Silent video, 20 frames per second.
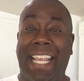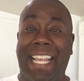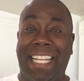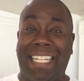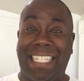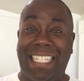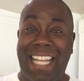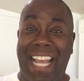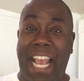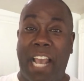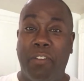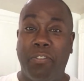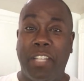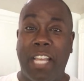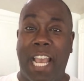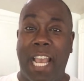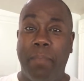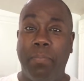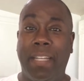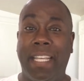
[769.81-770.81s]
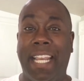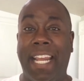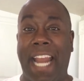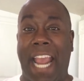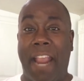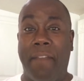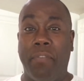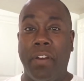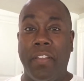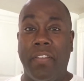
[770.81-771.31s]
It's now time to get
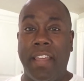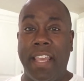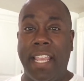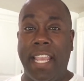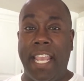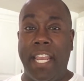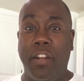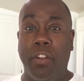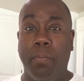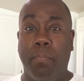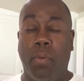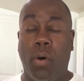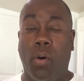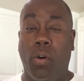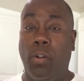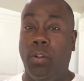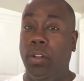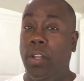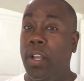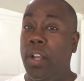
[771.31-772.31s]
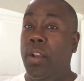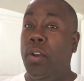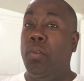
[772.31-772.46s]
everything in the bowl.